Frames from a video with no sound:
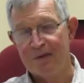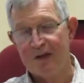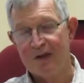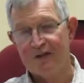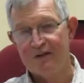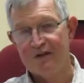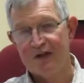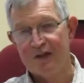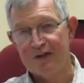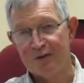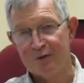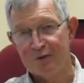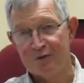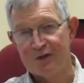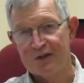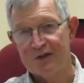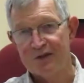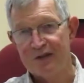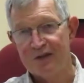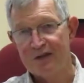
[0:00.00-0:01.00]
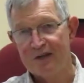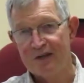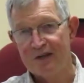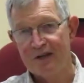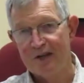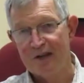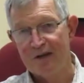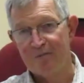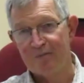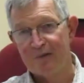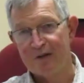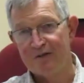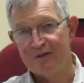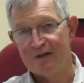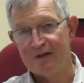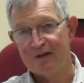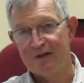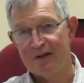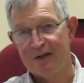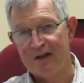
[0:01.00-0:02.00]
strizons in the
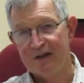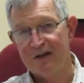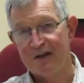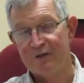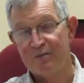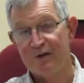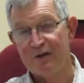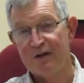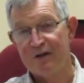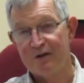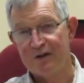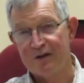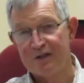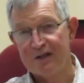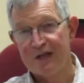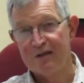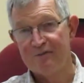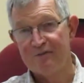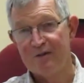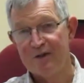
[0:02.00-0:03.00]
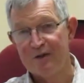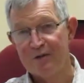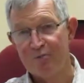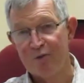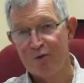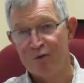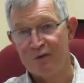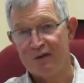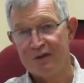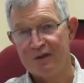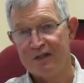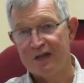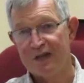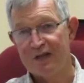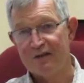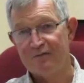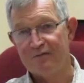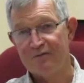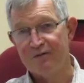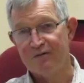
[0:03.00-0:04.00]
liver, and that's why you've got to take, very important to take
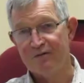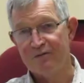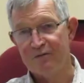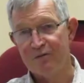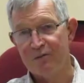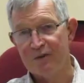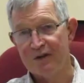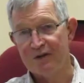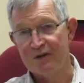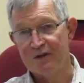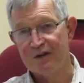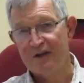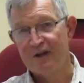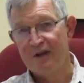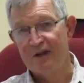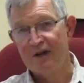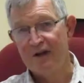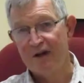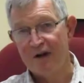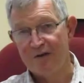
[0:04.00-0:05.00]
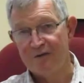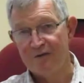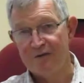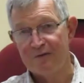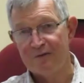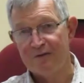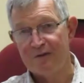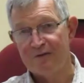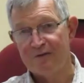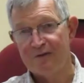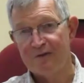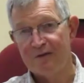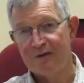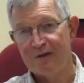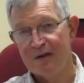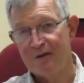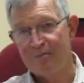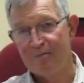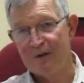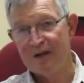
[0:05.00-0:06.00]
it for 4 weeks after you left
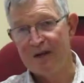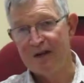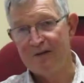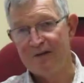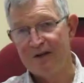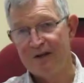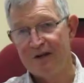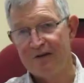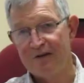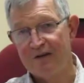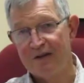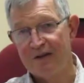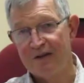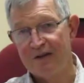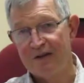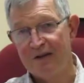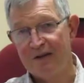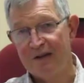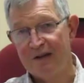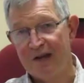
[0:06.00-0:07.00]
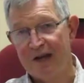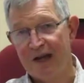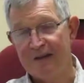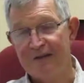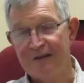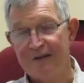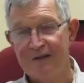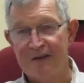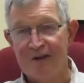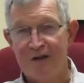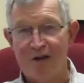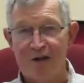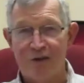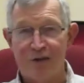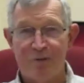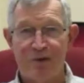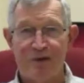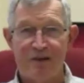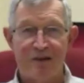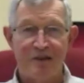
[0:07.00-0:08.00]
the malaria area. And then the last
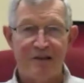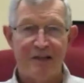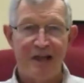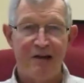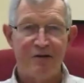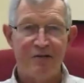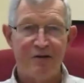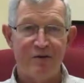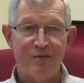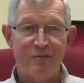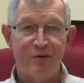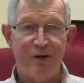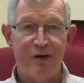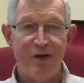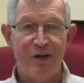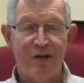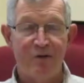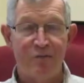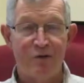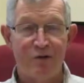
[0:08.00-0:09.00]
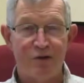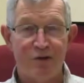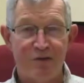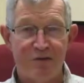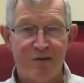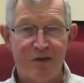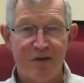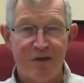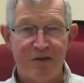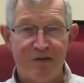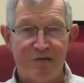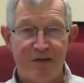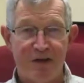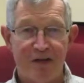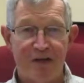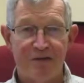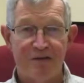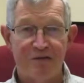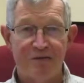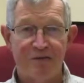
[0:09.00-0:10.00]
one is Larium, which is very
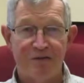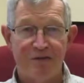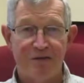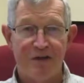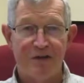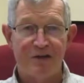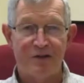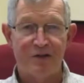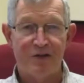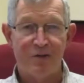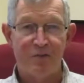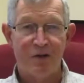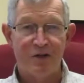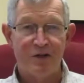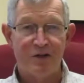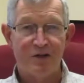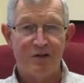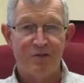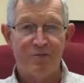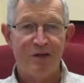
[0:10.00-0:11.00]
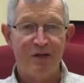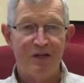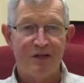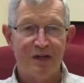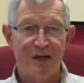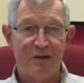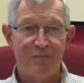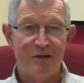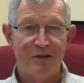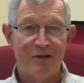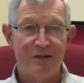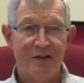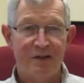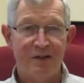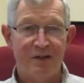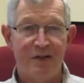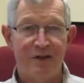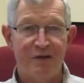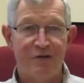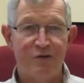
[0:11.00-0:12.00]
effective. It's a once a week tablet.
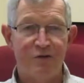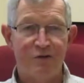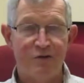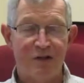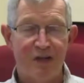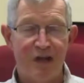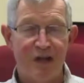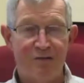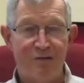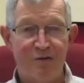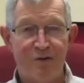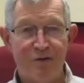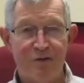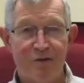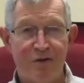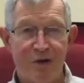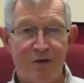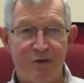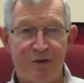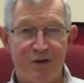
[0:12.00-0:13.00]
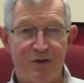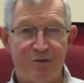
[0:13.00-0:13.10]
You should have 2 doses